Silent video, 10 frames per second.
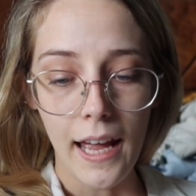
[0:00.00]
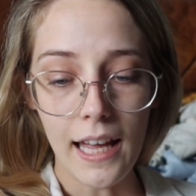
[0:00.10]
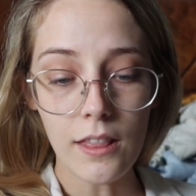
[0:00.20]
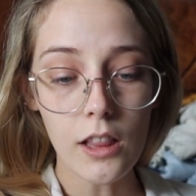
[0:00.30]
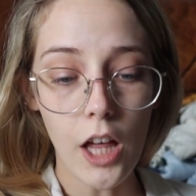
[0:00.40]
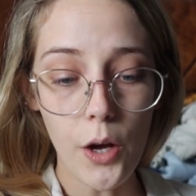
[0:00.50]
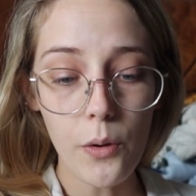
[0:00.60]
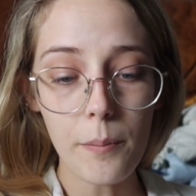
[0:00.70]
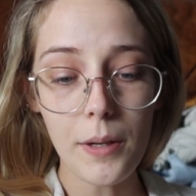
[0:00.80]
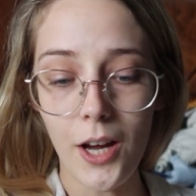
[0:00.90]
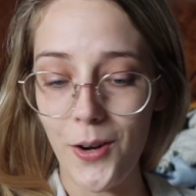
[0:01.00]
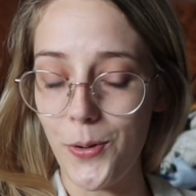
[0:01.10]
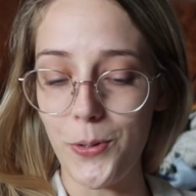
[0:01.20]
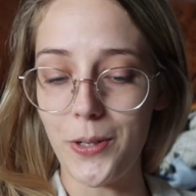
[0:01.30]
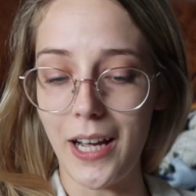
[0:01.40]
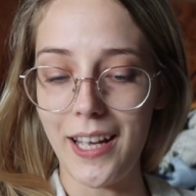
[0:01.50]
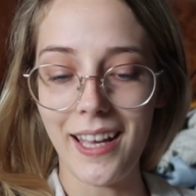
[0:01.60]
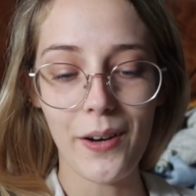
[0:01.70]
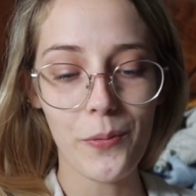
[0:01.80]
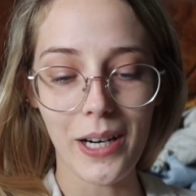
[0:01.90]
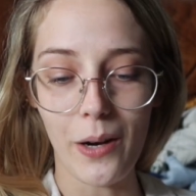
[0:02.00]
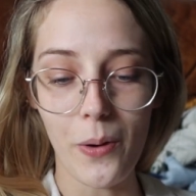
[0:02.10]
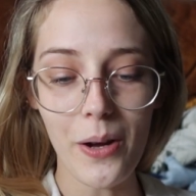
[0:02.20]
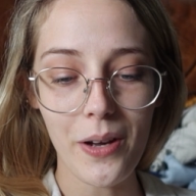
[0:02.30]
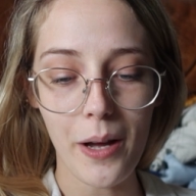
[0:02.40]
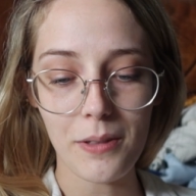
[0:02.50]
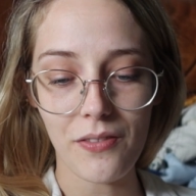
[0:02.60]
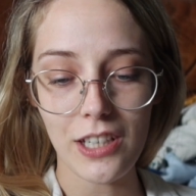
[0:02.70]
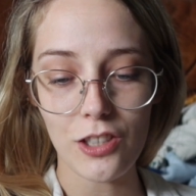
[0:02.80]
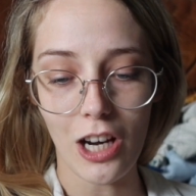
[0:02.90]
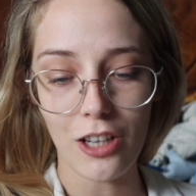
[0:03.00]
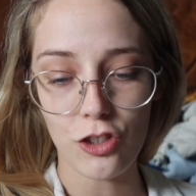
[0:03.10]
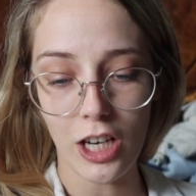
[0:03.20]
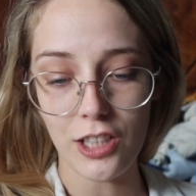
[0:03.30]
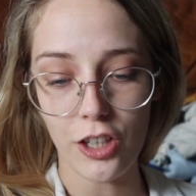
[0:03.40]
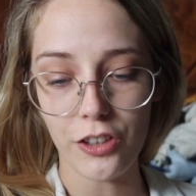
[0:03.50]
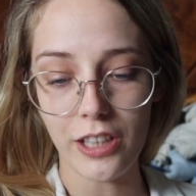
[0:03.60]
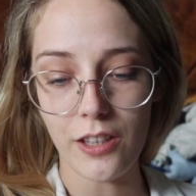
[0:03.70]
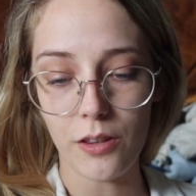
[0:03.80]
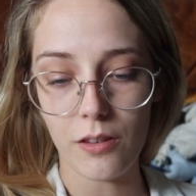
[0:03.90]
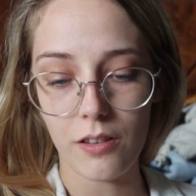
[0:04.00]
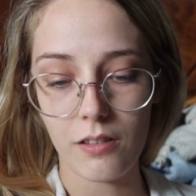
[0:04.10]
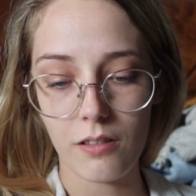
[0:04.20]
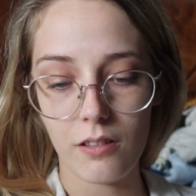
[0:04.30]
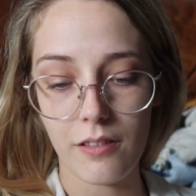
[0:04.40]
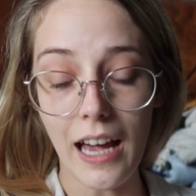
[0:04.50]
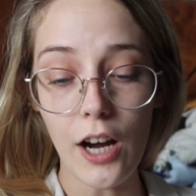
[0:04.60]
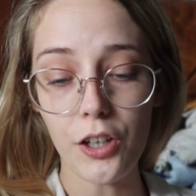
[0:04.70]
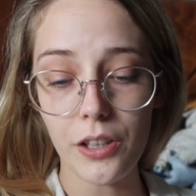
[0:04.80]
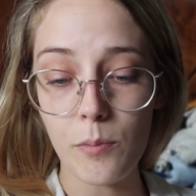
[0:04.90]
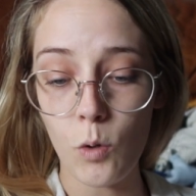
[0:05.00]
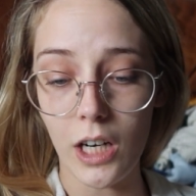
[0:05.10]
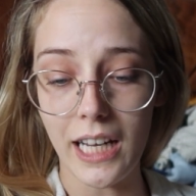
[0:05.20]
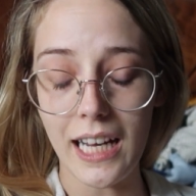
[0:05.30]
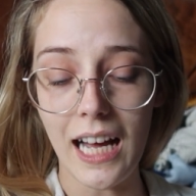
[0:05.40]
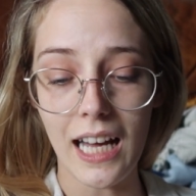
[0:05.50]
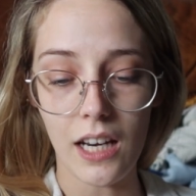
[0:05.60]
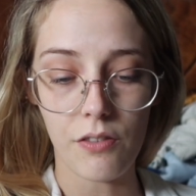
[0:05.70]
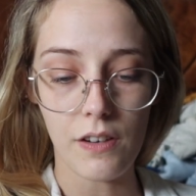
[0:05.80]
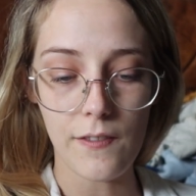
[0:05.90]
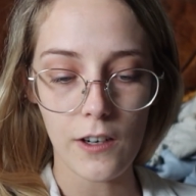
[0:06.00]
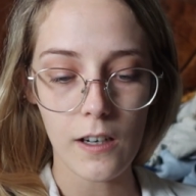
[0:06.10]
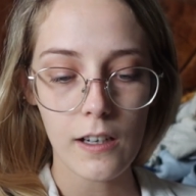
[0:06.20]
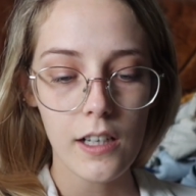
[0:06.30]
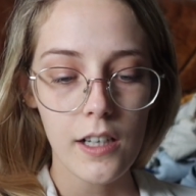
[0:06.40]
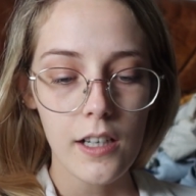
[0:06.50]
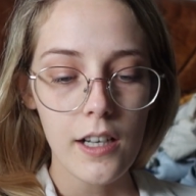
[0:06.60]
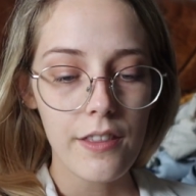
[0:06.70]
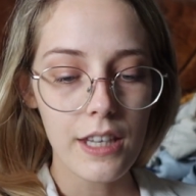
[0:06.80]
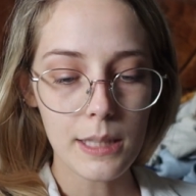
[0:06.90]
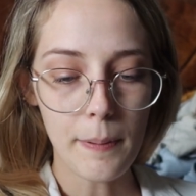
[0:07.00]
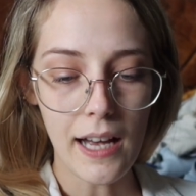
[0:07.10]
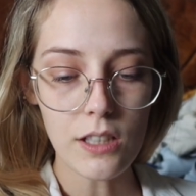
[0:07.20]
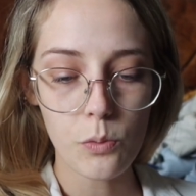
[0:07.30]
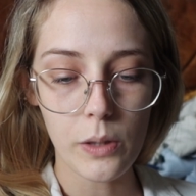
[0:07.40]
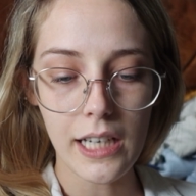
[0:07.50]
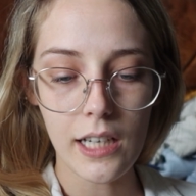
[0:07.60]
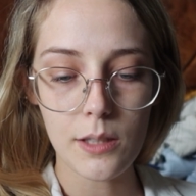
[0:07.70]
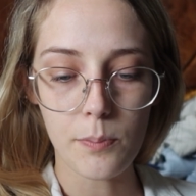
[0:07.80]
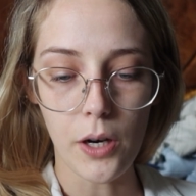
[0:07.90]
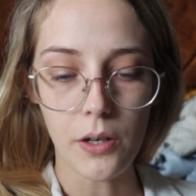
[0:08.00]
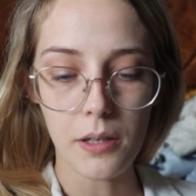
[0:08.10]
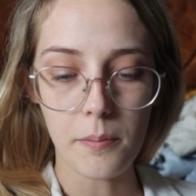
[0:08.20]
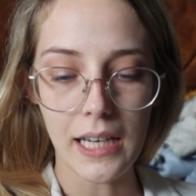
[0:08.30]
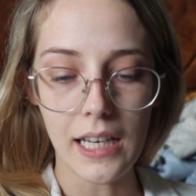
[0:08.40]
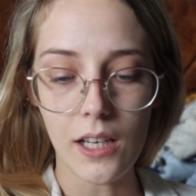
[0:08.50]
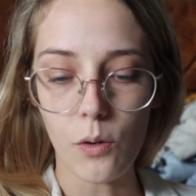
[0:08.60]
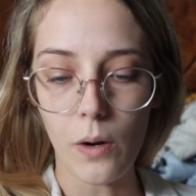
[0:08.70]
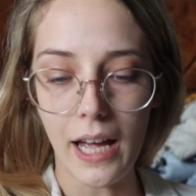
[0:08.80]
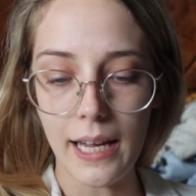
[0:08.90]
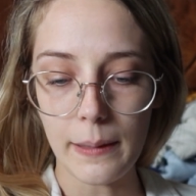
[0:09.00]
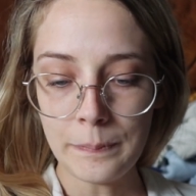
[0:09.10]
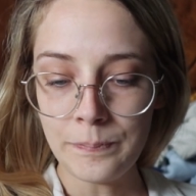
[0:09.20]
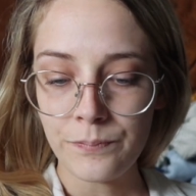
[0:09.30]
And lo and behold, when I woke up to feed Jace that early morning, I had a fever. This past week has broken me in a way